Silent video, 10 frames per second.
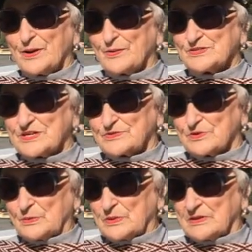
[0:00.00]
we always
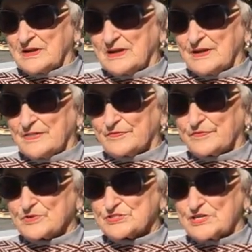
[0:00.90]
had trouble. The
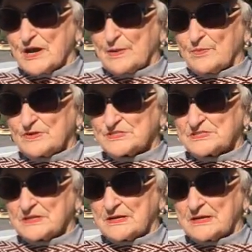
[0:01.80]
first time
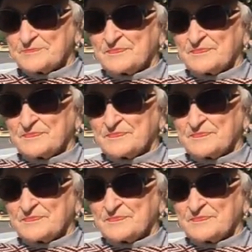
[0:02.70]
was uh,